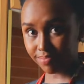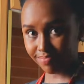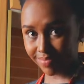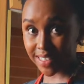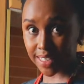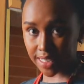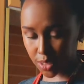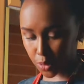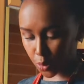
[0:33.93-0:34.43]

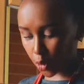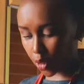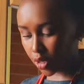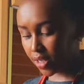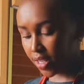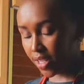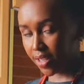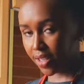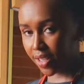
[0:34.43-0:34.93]
it is
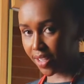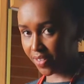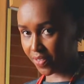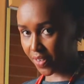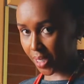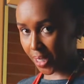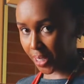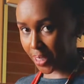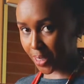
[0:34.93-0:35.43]
small and
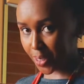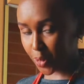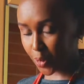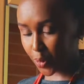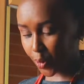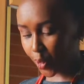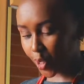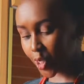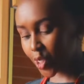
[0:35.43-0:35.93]
very easy to
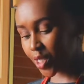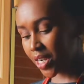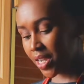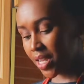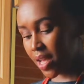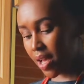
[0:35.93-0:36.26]
wash,